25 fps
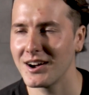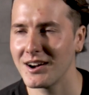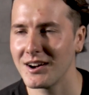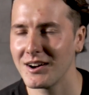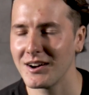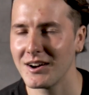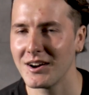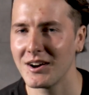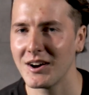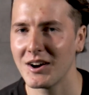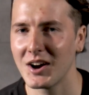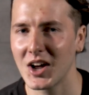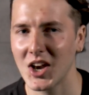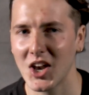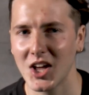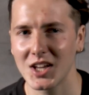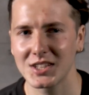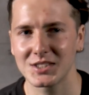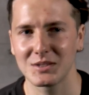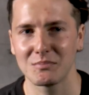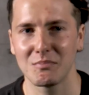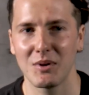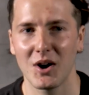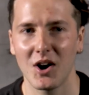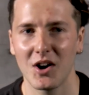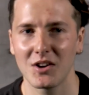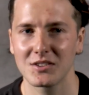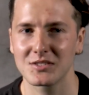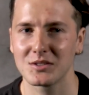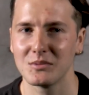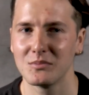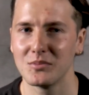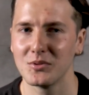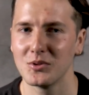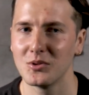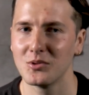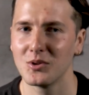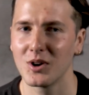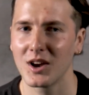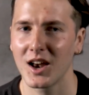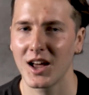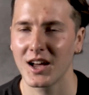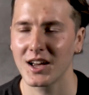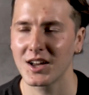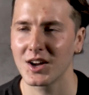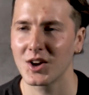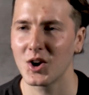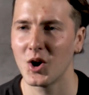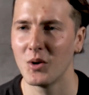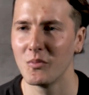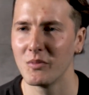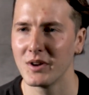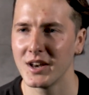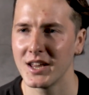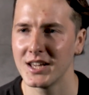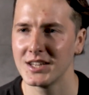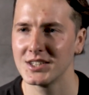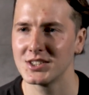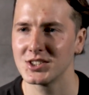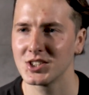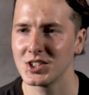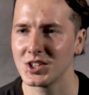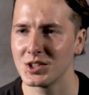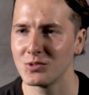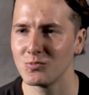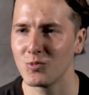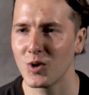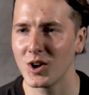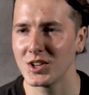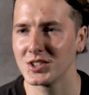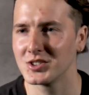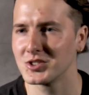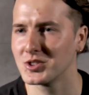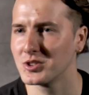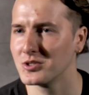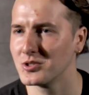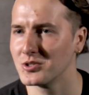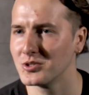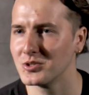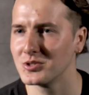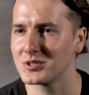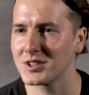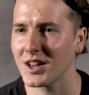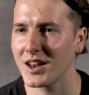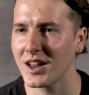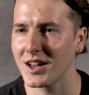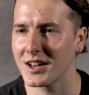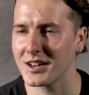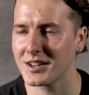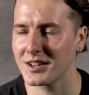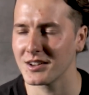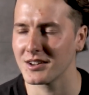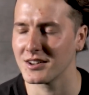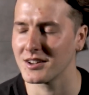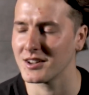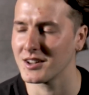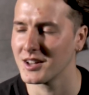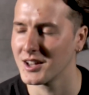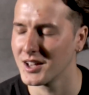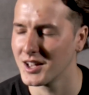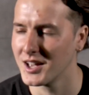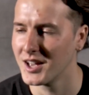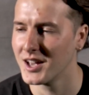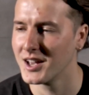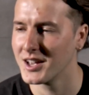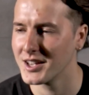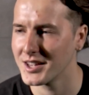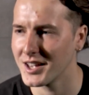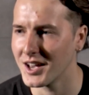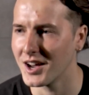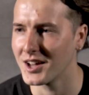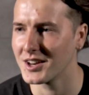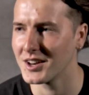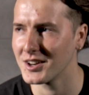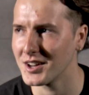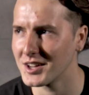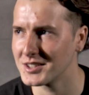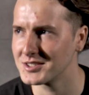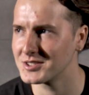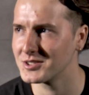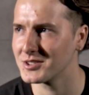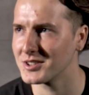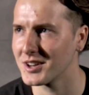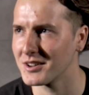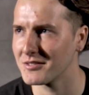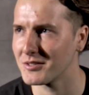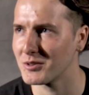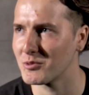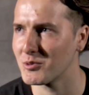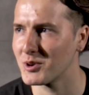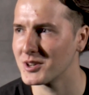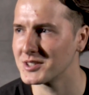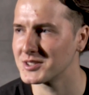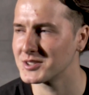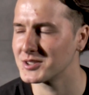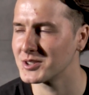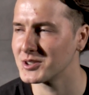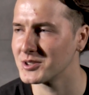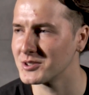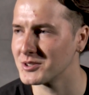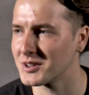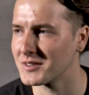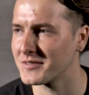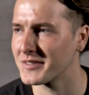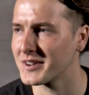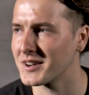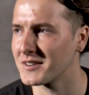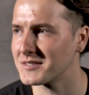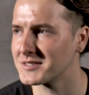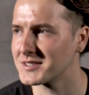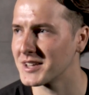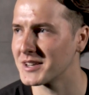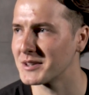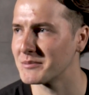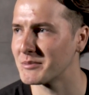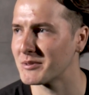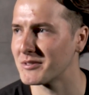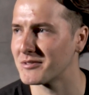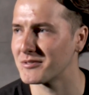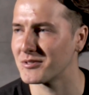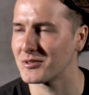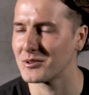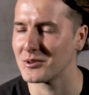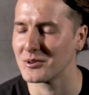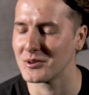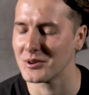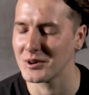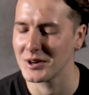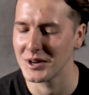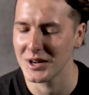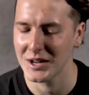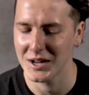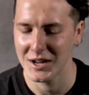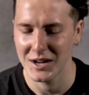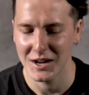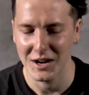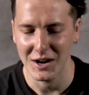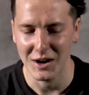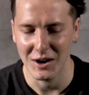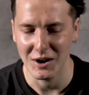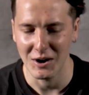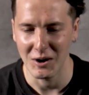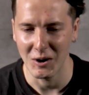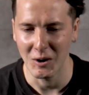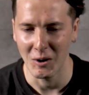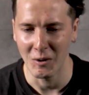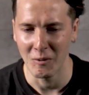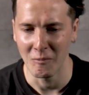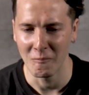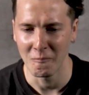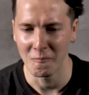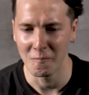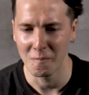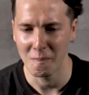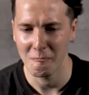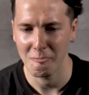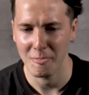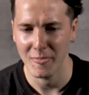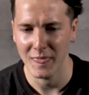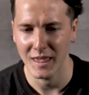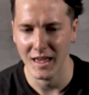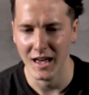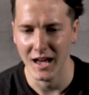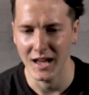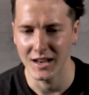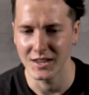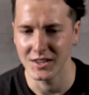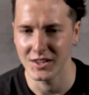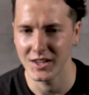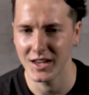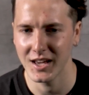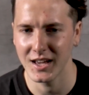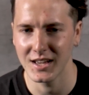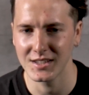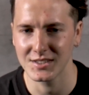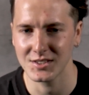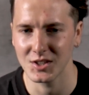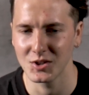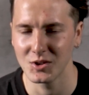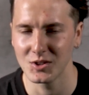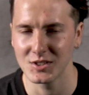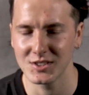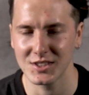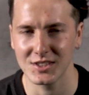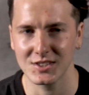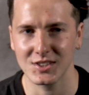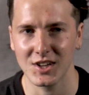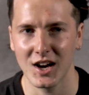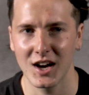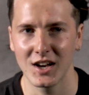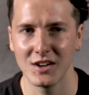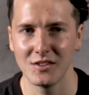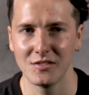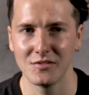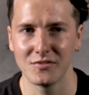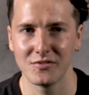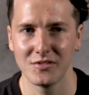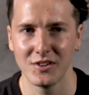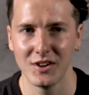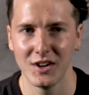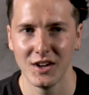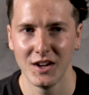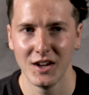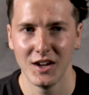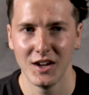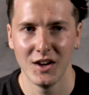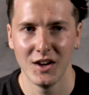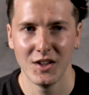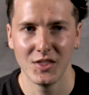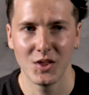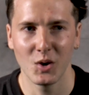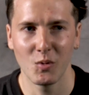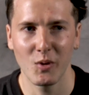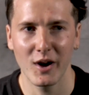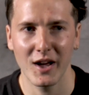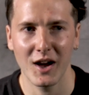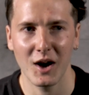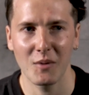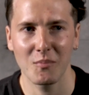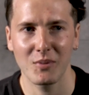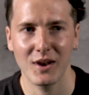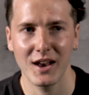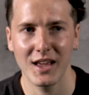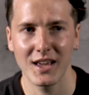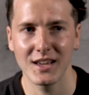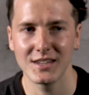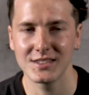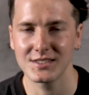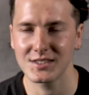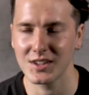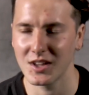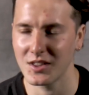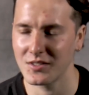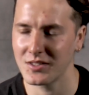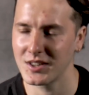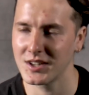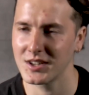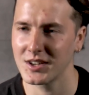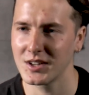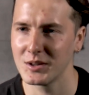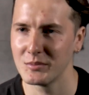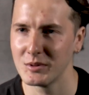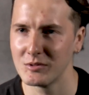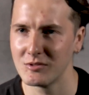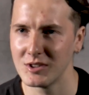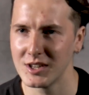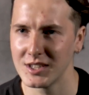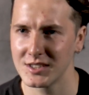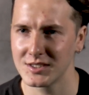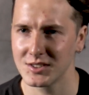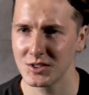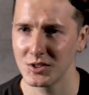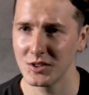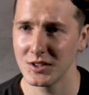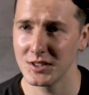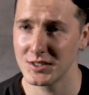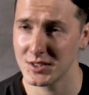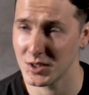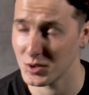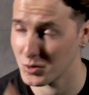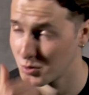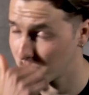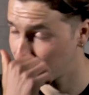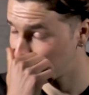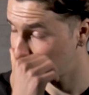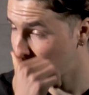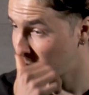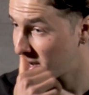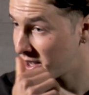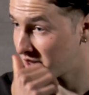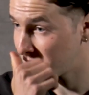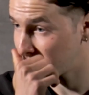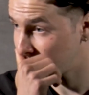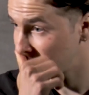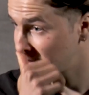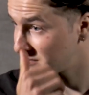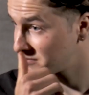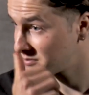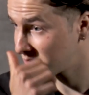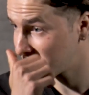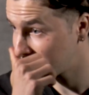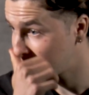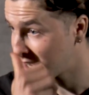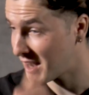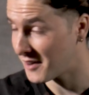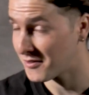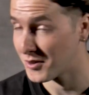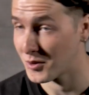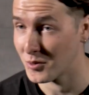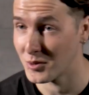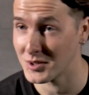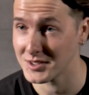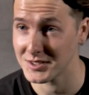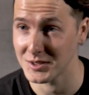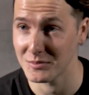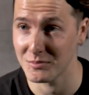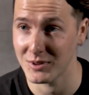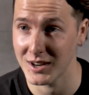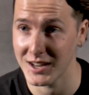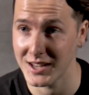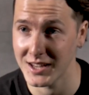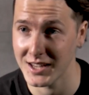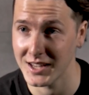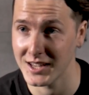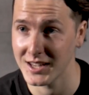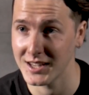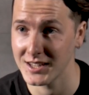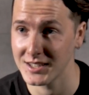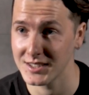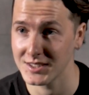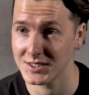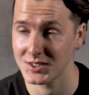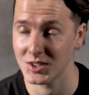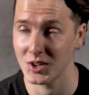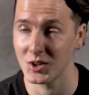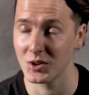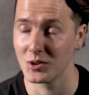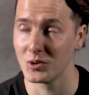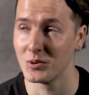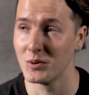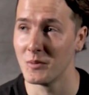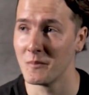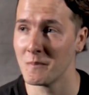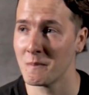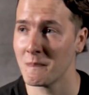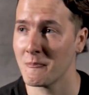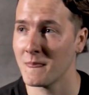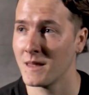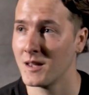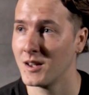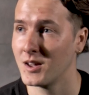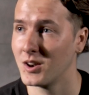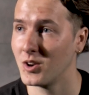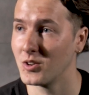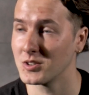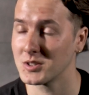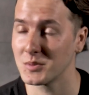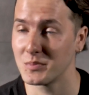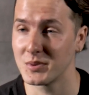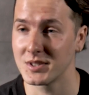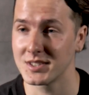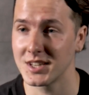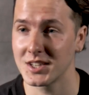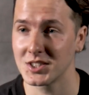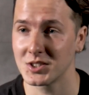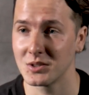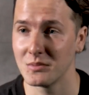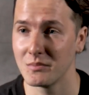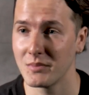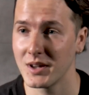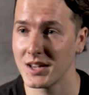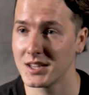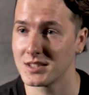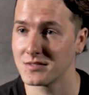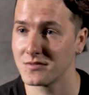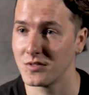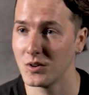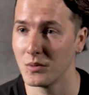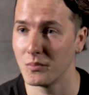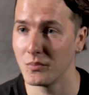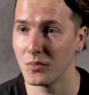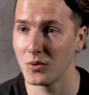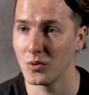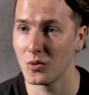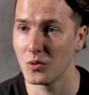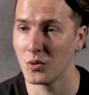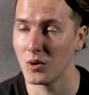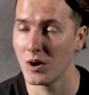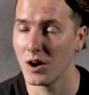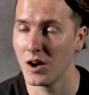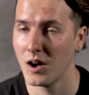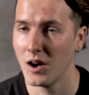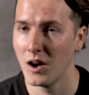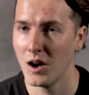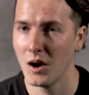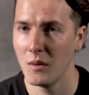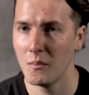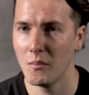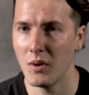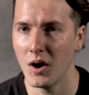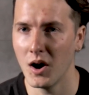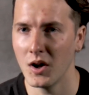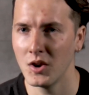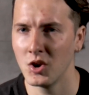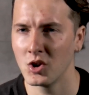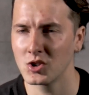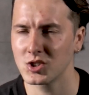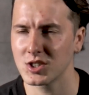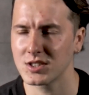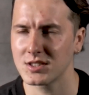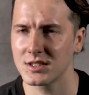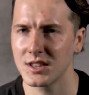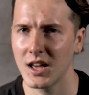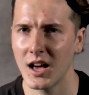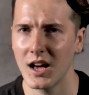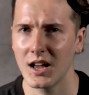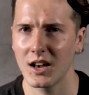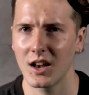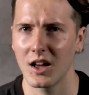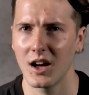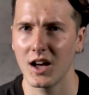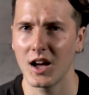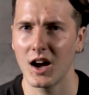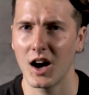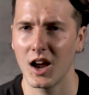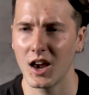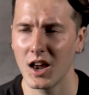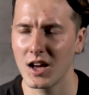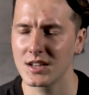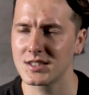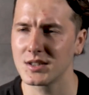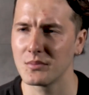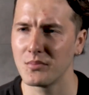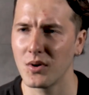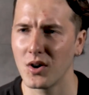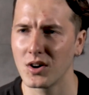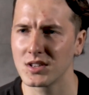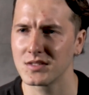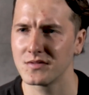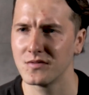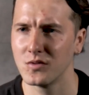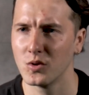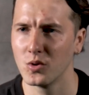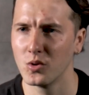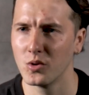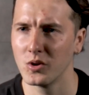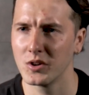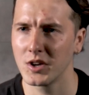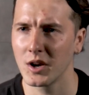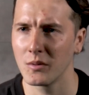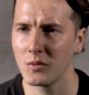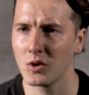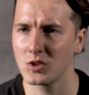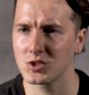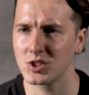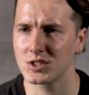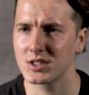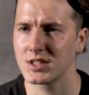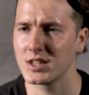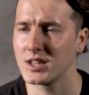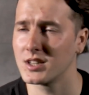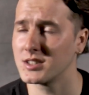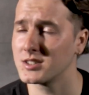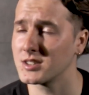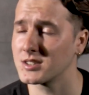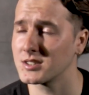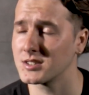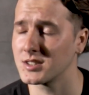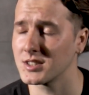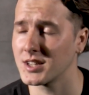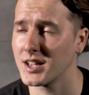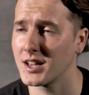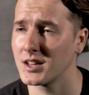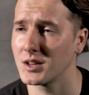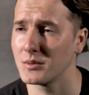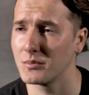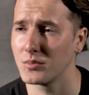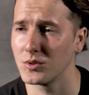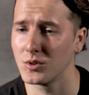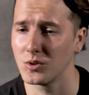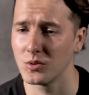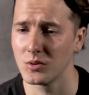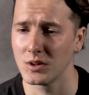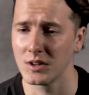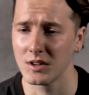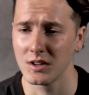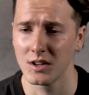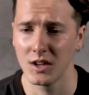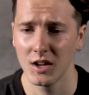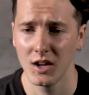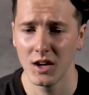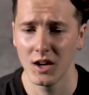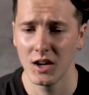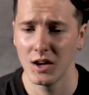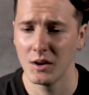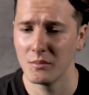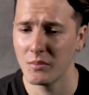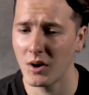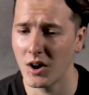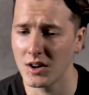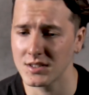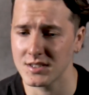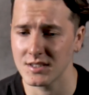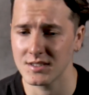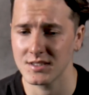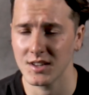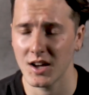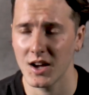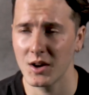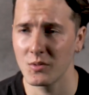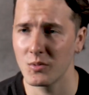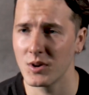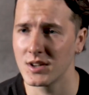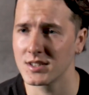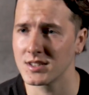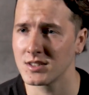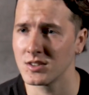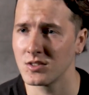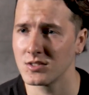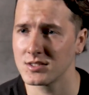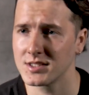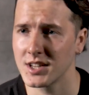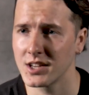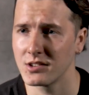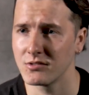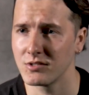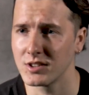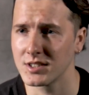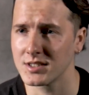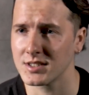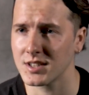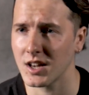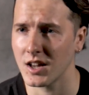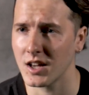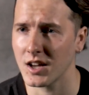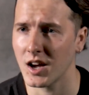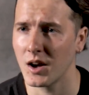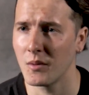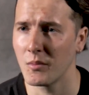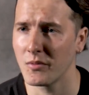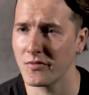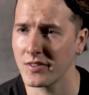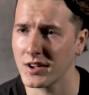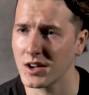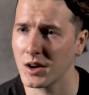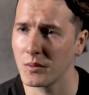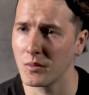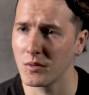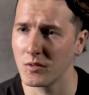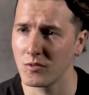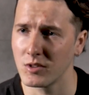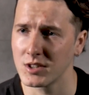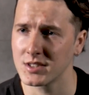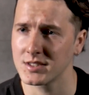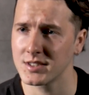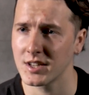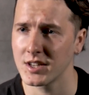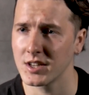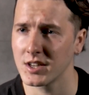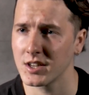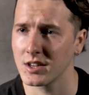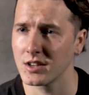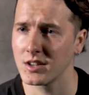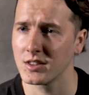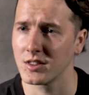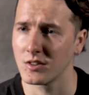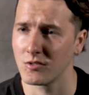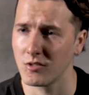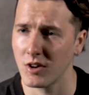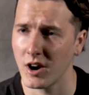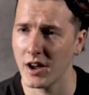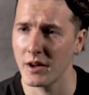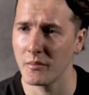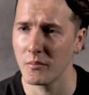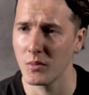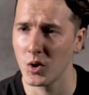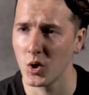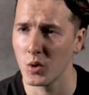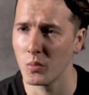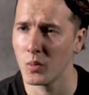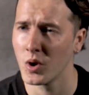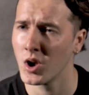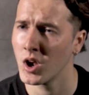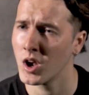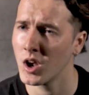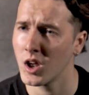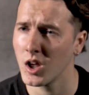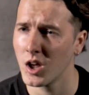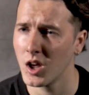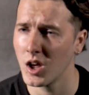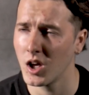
I like to pass the ball. I like a combination, 1-2s. I do love a 1-2. I think I've said it before. So it's just kind of the way I play is, I think, going to be really suited to the way the gaffer wants to play here. So lots of possession-based football. But not just that, like, I like to pass forward. I'm not just here just to get the ball and pass it sideways and not take risks. Like, I think I'm a risk taker in the right moment.